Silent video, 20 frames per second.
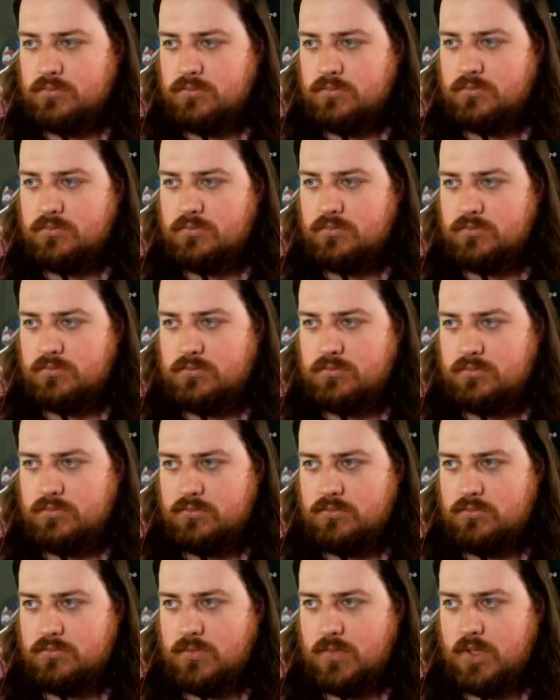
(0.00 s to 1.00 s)

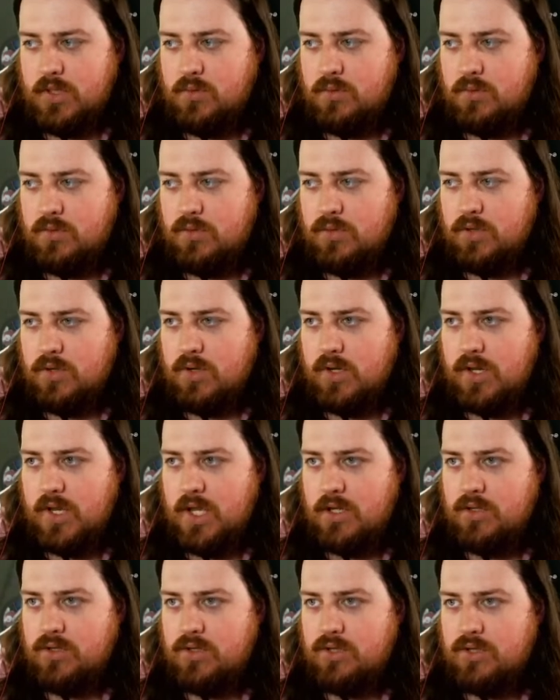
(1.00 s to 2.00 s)
We're going to go ahead
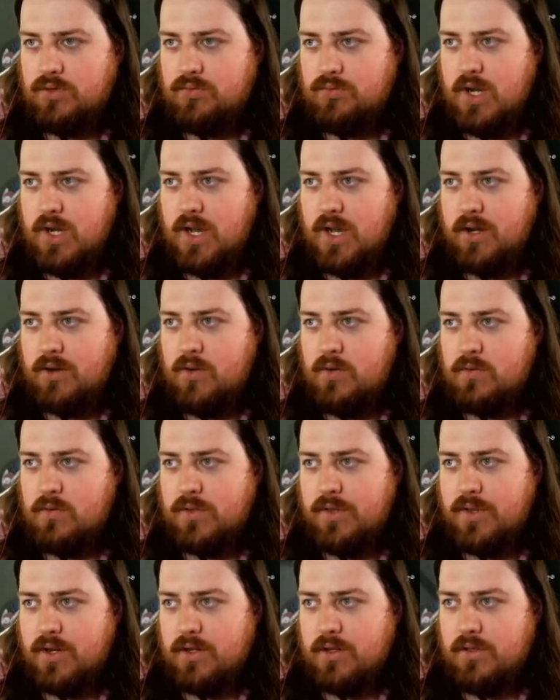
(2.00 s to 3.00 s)
and just ride over
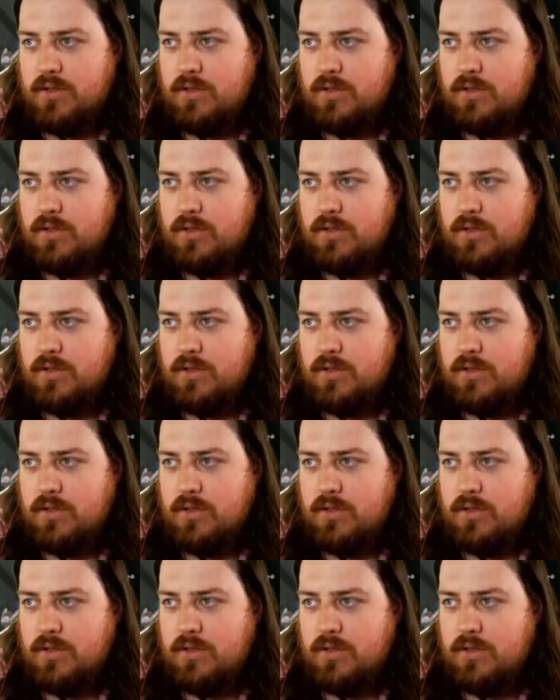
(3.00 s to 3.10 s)
there.